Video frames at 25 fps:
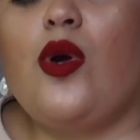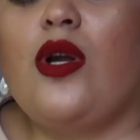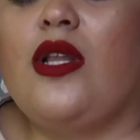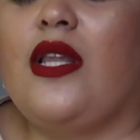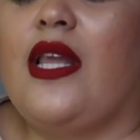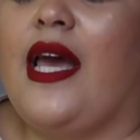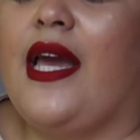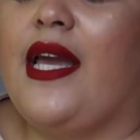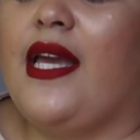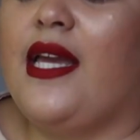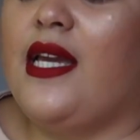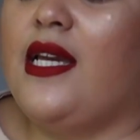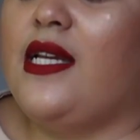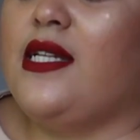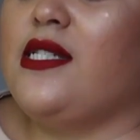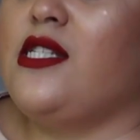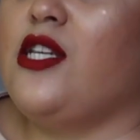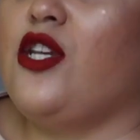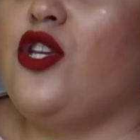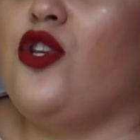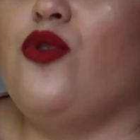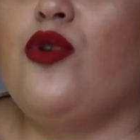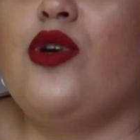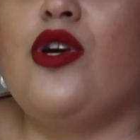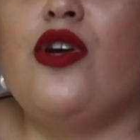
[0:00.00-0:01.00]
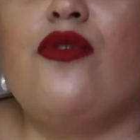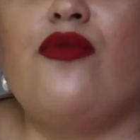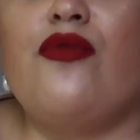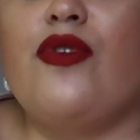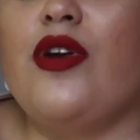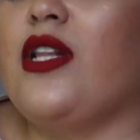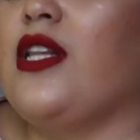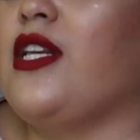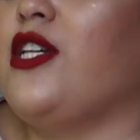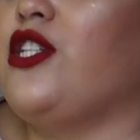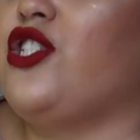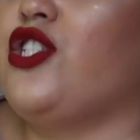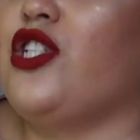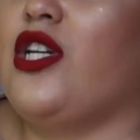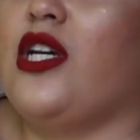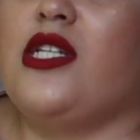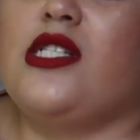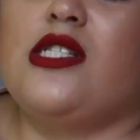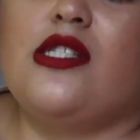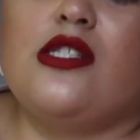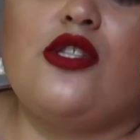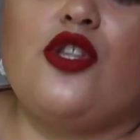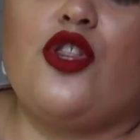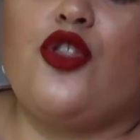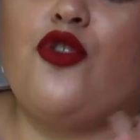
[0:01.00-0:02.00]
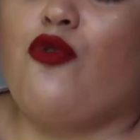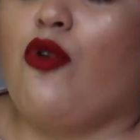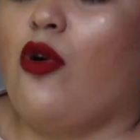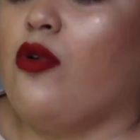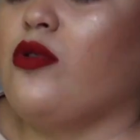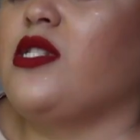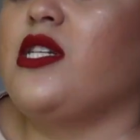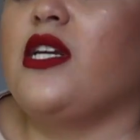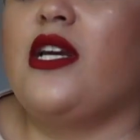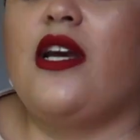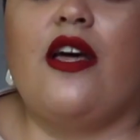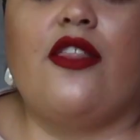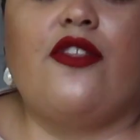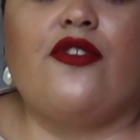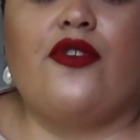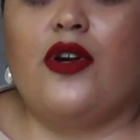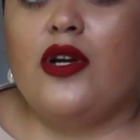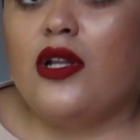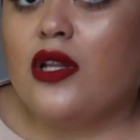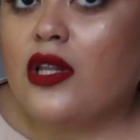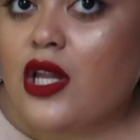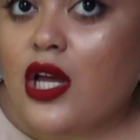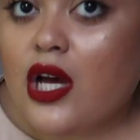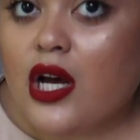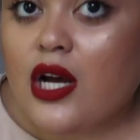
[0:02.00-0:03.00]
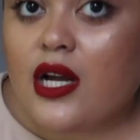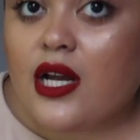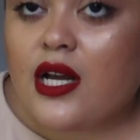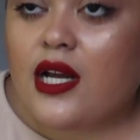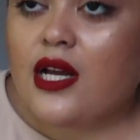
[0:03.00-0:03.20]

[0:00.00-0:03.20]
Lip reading: or leggings, you could really just throw together a look.